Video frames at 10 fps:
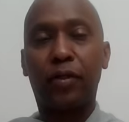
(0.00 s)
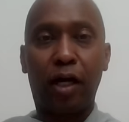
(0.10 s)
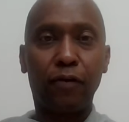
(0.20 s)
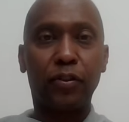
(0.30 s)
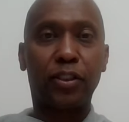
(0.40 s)

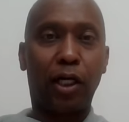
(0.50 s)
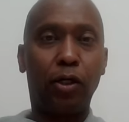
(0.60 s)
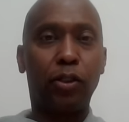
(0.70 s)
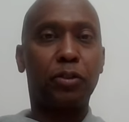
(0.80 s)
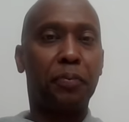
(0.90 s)
conference
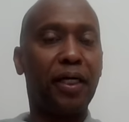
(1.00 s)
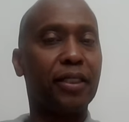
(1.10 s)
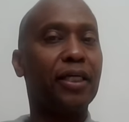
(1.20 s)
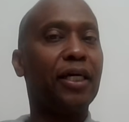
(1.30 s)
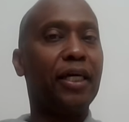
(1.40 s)
calls, but
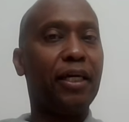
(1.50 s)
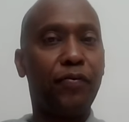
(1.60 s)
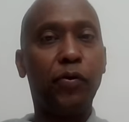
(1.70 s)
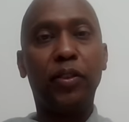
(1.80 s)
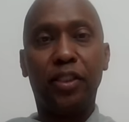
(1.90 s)
if you
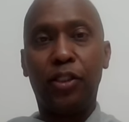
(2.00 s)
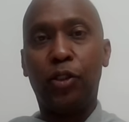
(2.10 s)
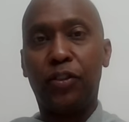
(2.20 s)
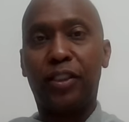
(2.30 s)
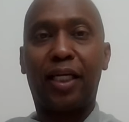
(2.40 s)
was to
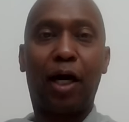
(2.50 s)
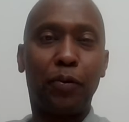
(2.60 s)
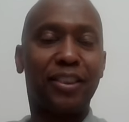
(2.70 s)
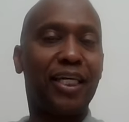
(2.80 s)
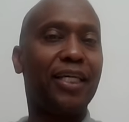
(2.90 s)
use it, I would
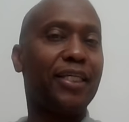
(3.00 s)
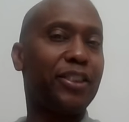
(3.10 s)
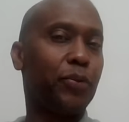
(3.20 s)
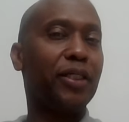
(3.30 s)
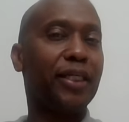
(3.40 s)
say that
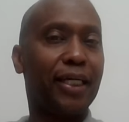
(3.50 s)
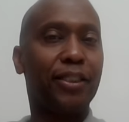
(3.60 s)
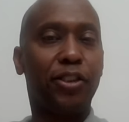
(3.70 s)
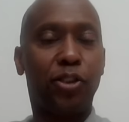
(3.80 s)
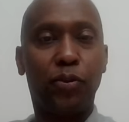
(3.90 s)
you want to get
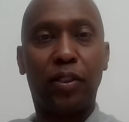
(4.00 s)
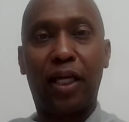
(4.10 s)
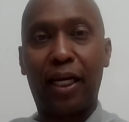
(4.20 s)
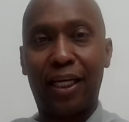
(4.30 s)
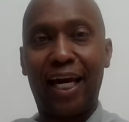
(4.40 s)
into a
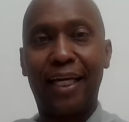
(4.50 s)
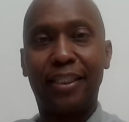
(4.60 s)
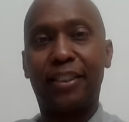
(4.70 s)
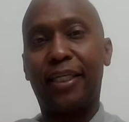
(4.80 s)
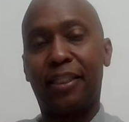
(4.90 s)
lot of light
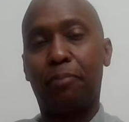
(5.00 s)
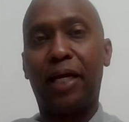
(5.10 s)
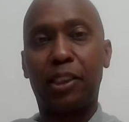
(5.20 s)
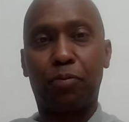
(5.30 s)
to get the best